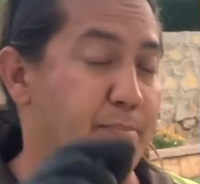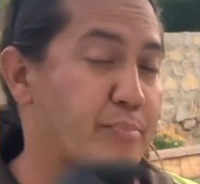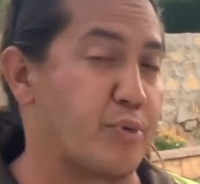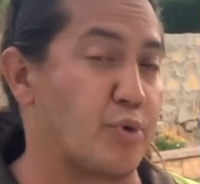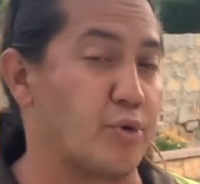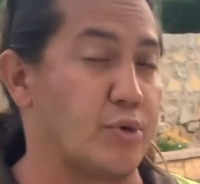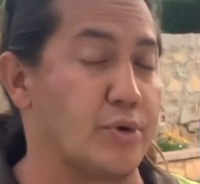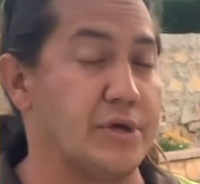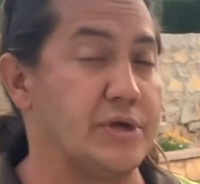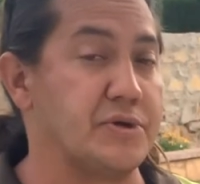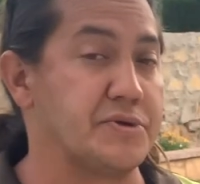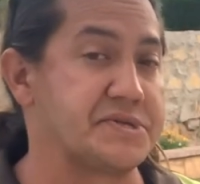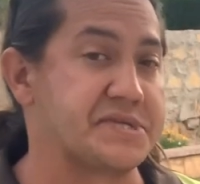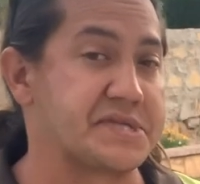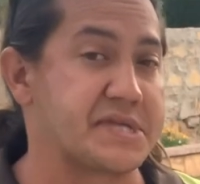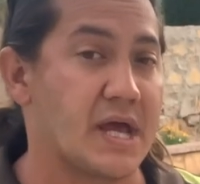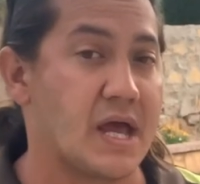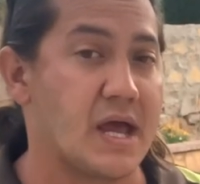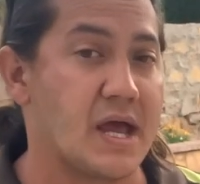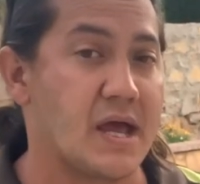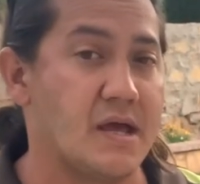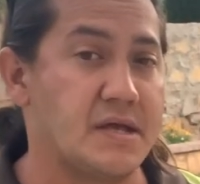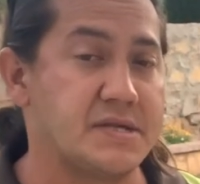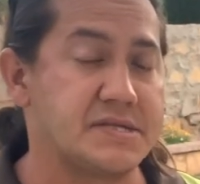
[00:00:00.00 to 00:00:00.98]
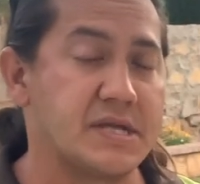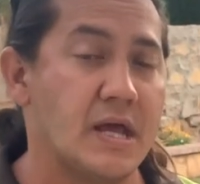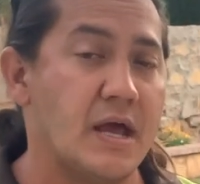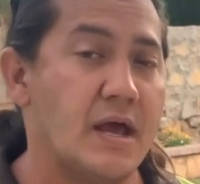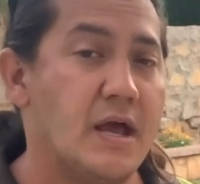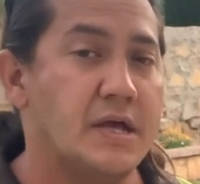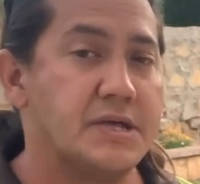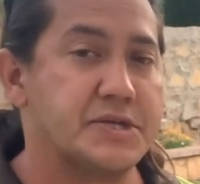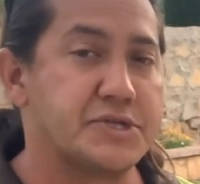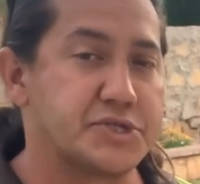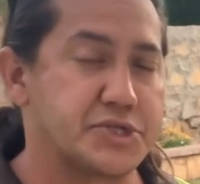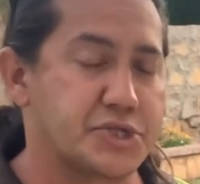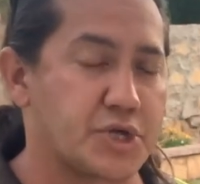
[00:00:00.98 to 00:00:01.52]
prill size.
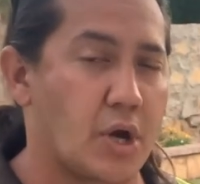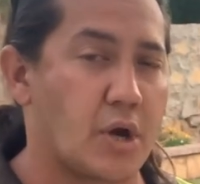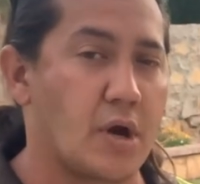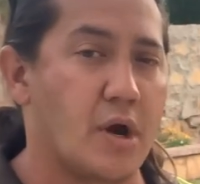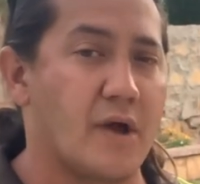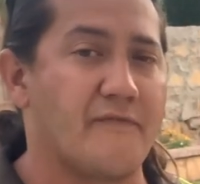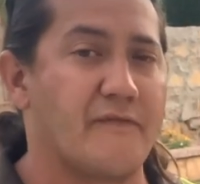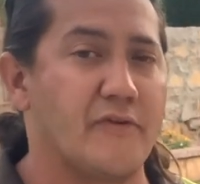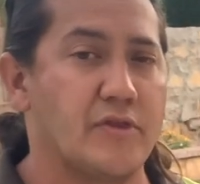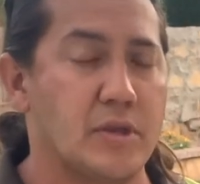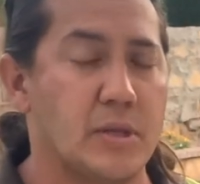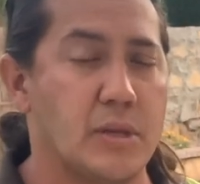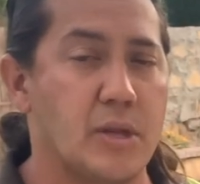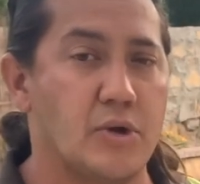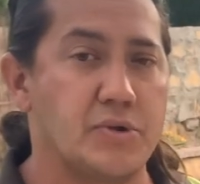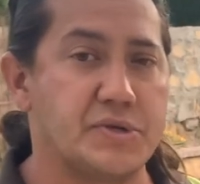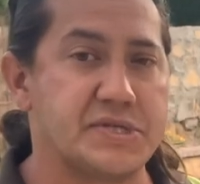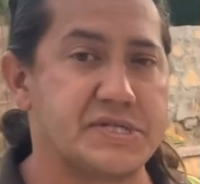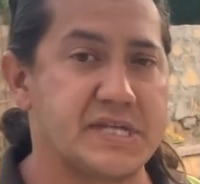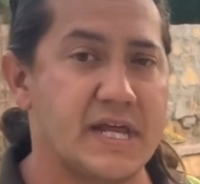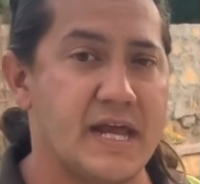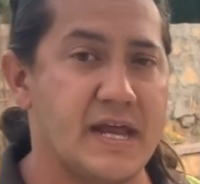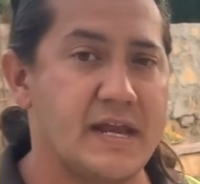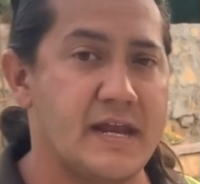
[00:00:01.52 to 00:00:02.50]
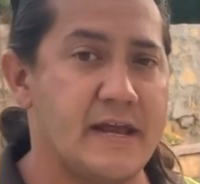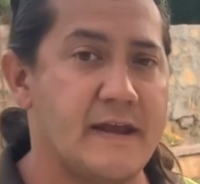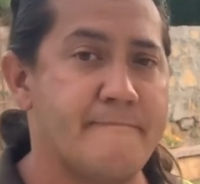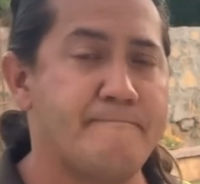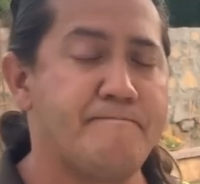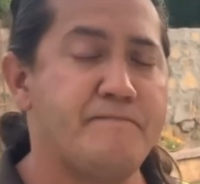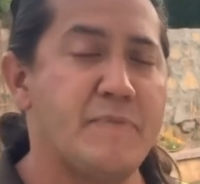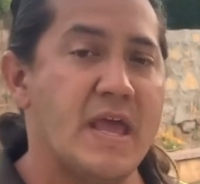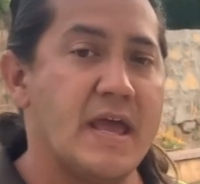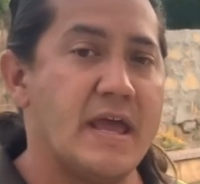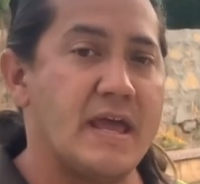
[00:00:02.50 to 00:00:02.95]
Start off on the low setting.